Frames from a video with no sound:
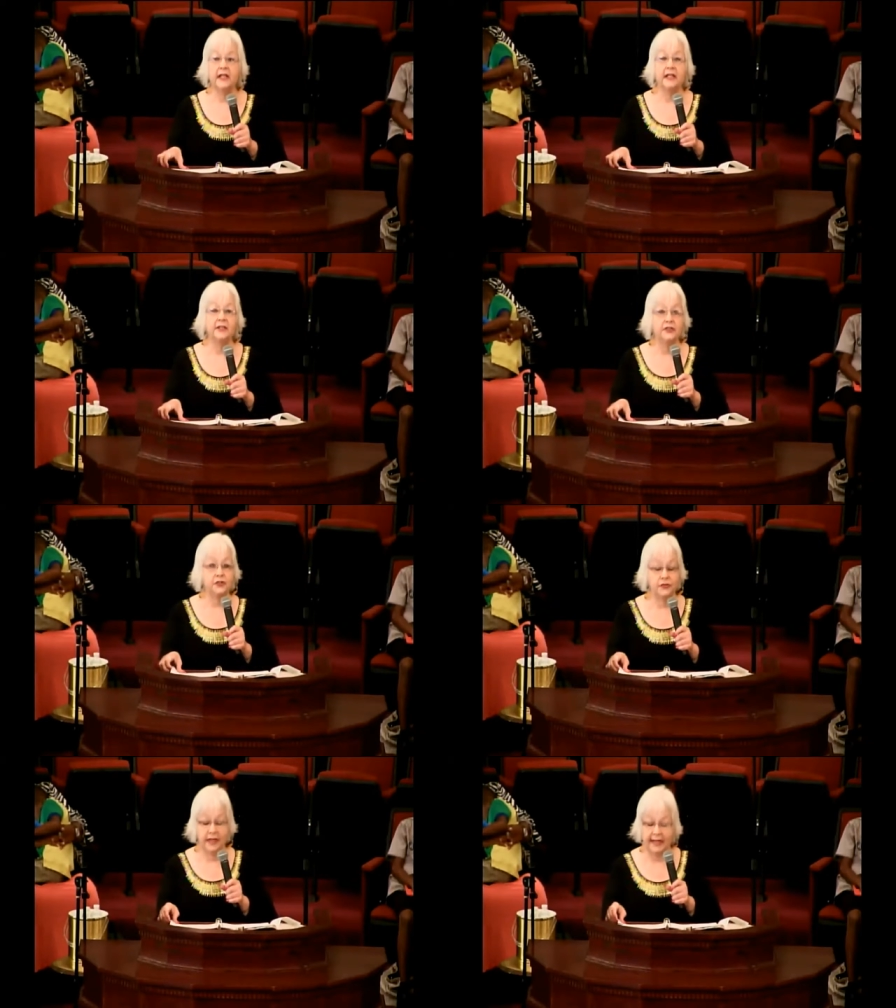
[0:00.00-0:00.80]
In
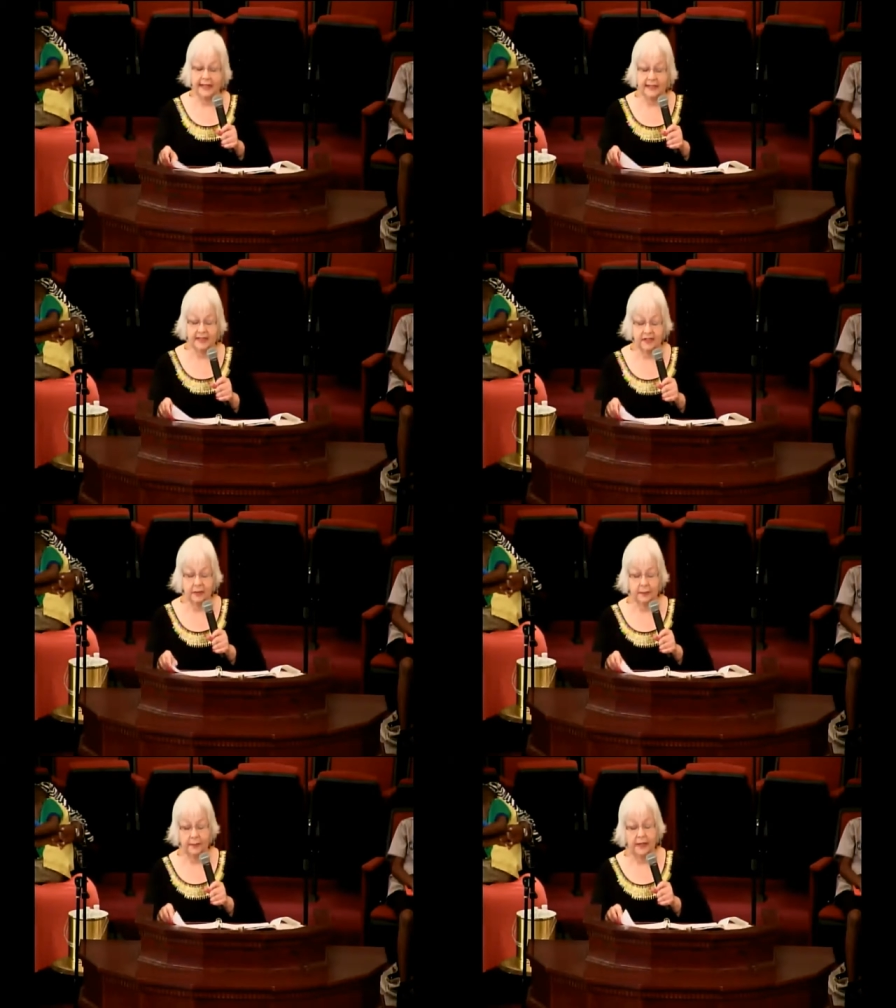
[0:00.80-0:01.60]

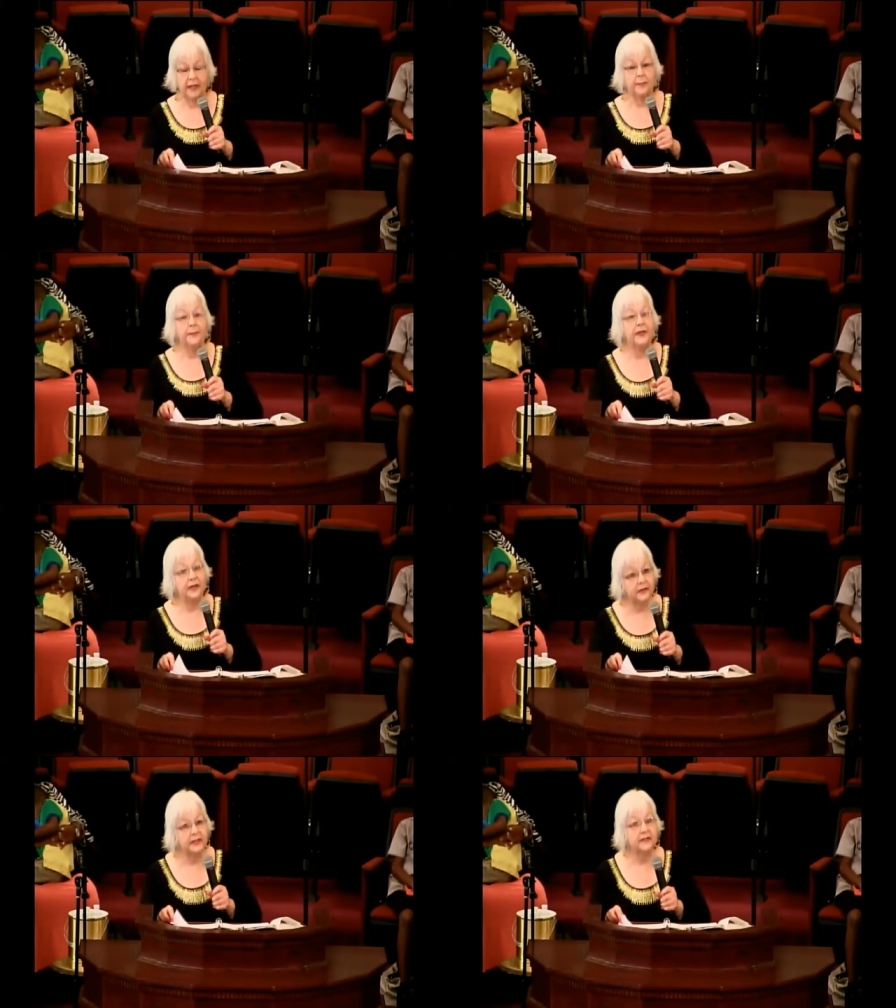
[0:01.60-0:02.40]
Judaism,
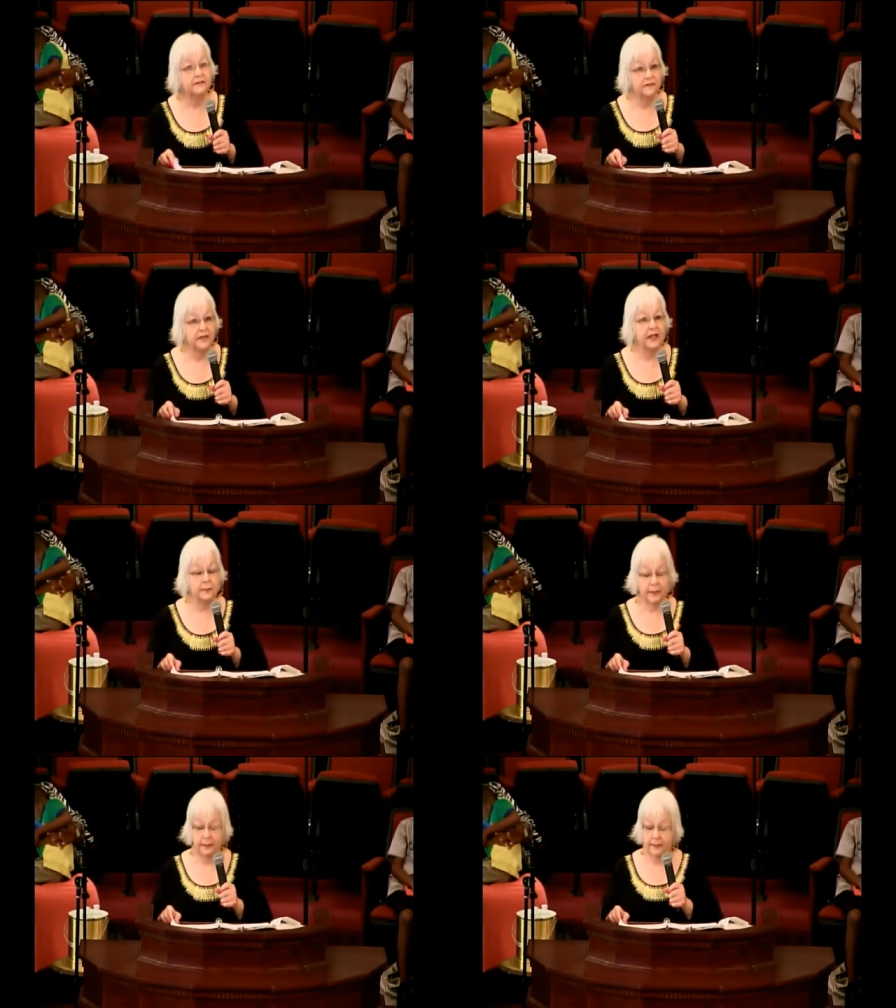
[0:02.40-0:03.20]
burying
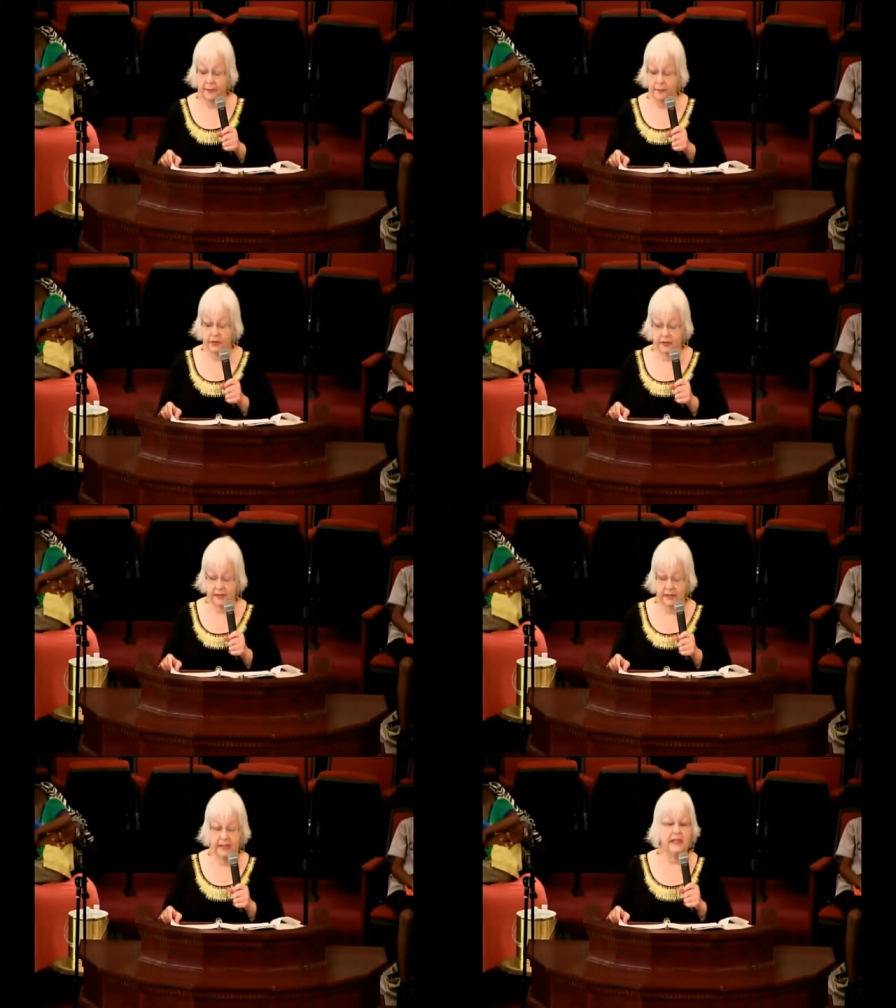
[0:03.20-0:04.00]
family
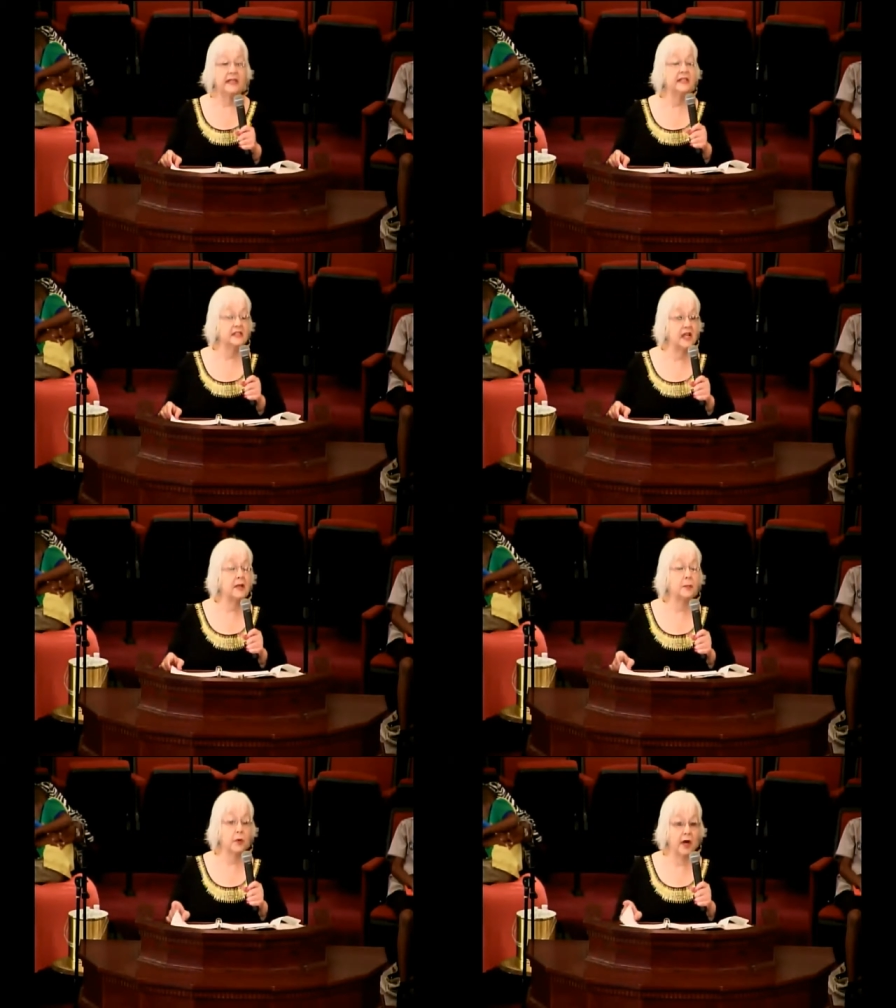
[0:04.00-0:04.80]
members is a
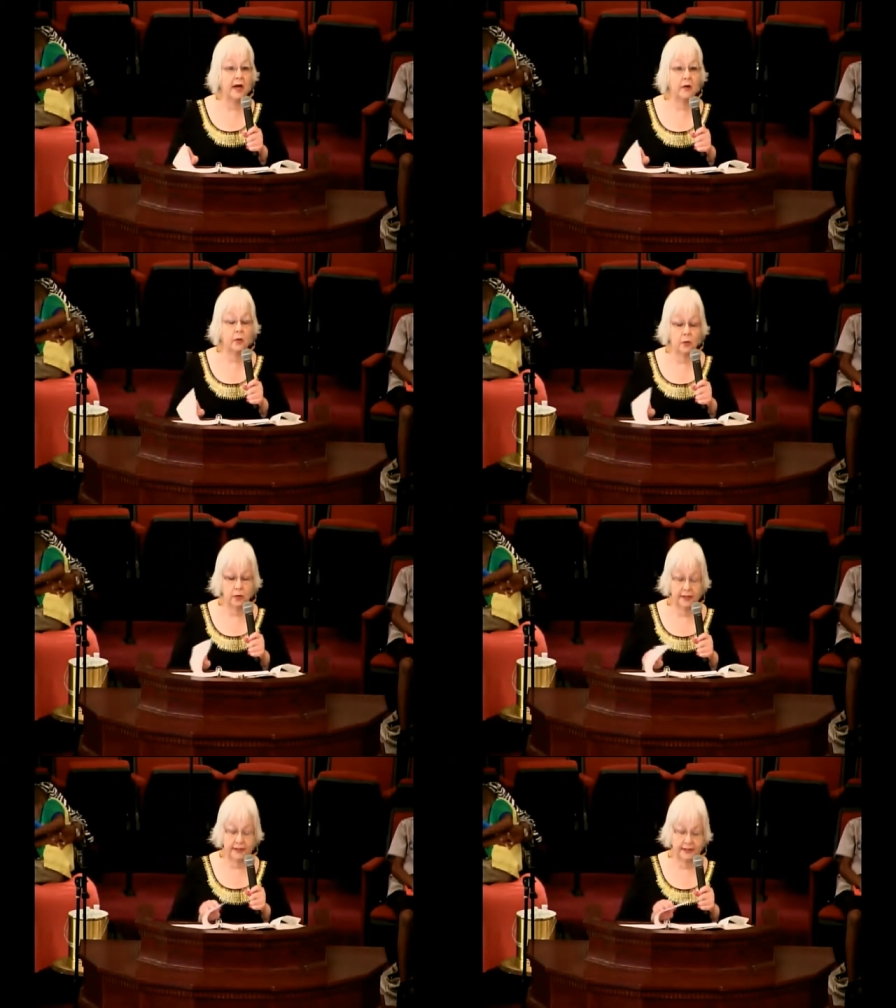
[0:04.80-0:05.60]

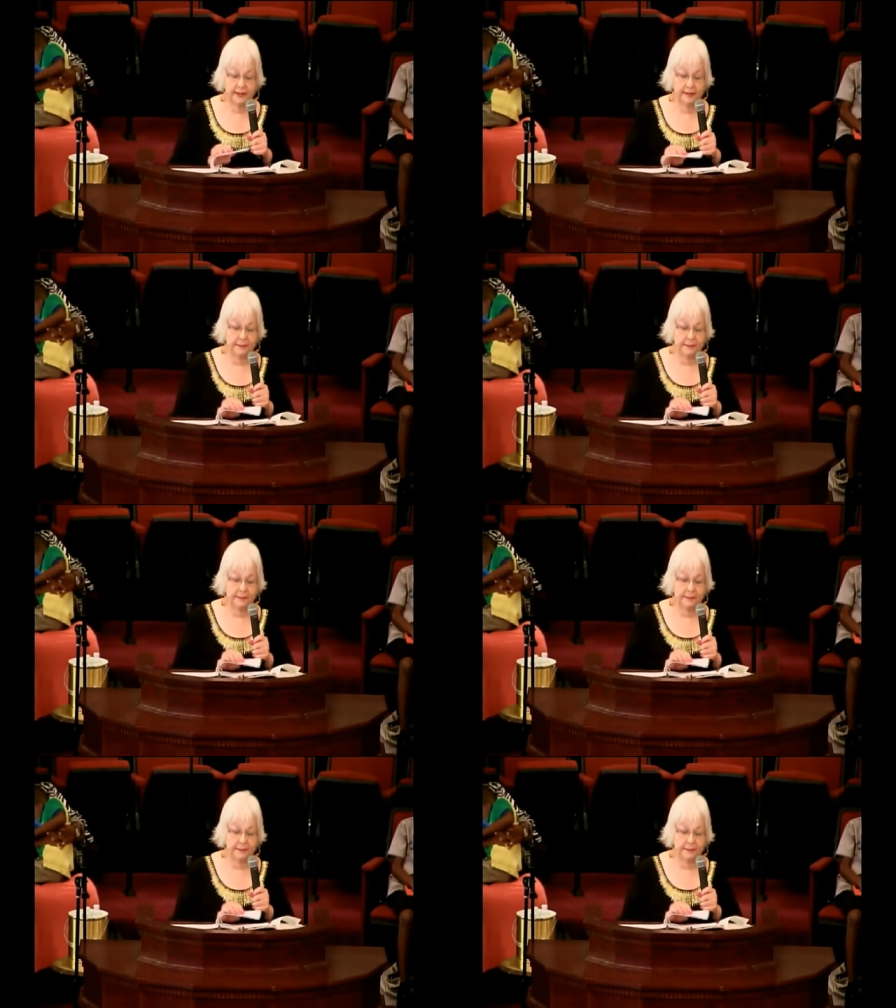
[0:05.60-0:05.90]
priority.